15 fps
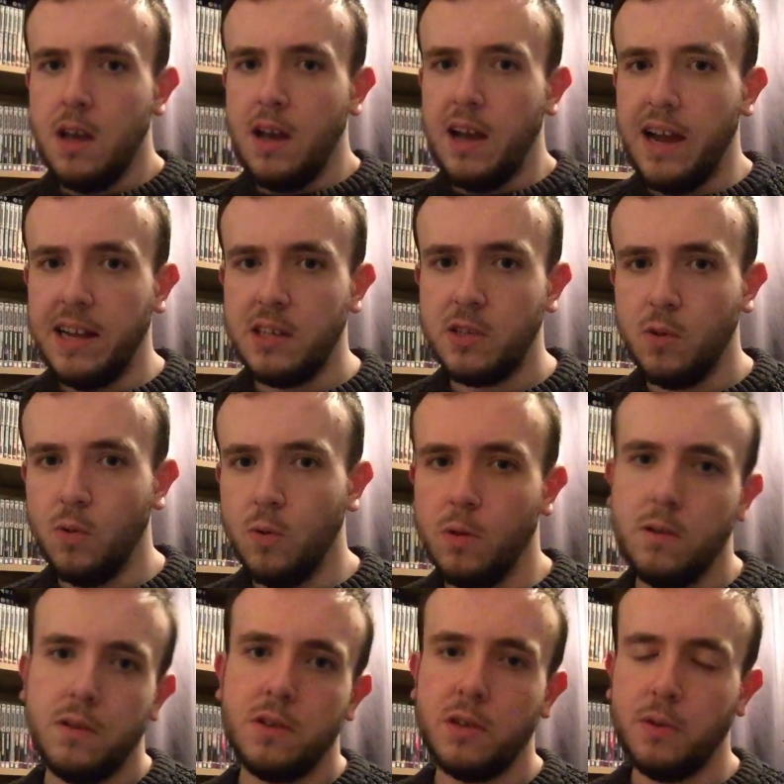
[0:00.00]
high
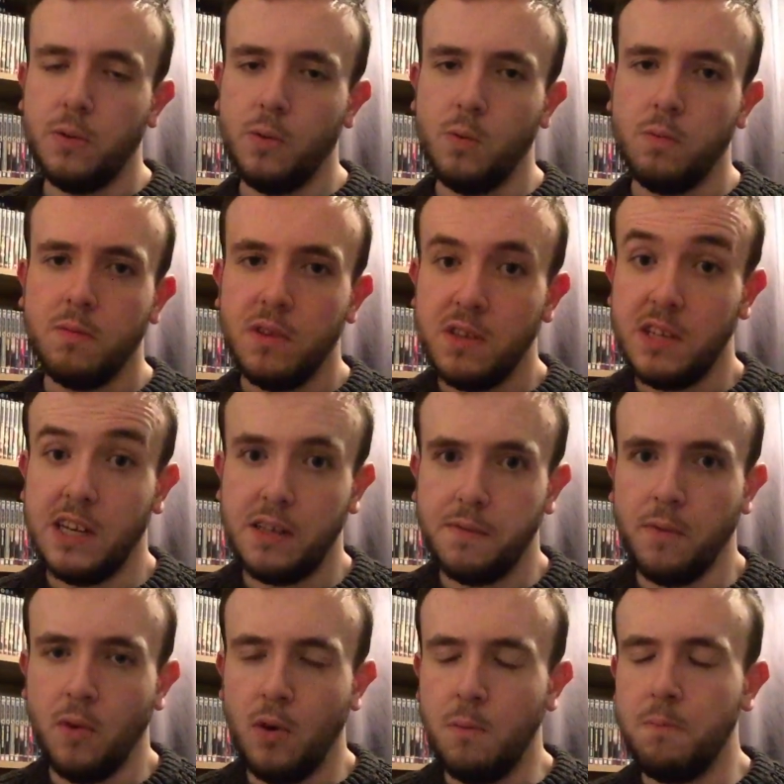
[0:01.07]
school to sixth
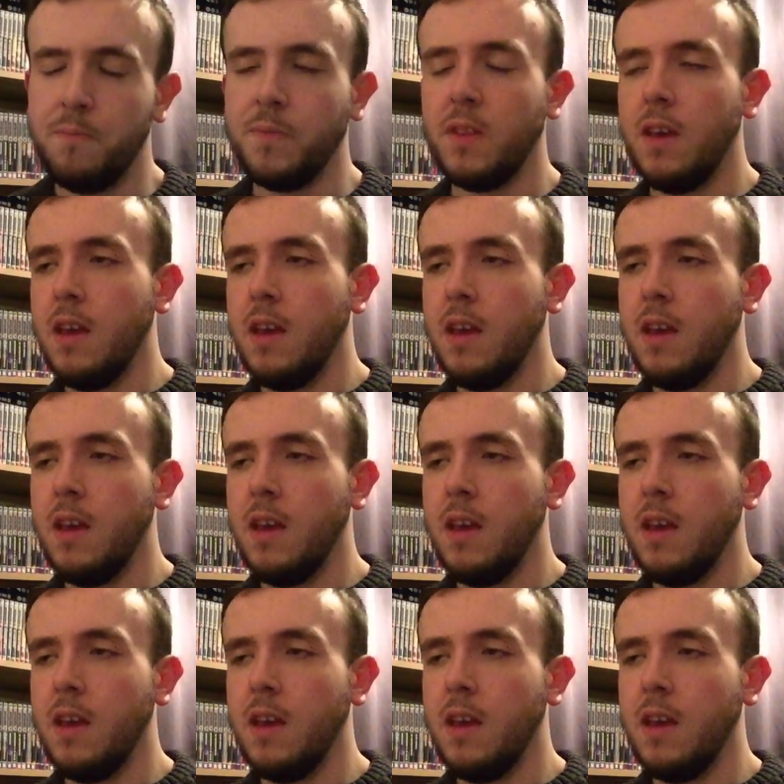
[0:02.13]
form.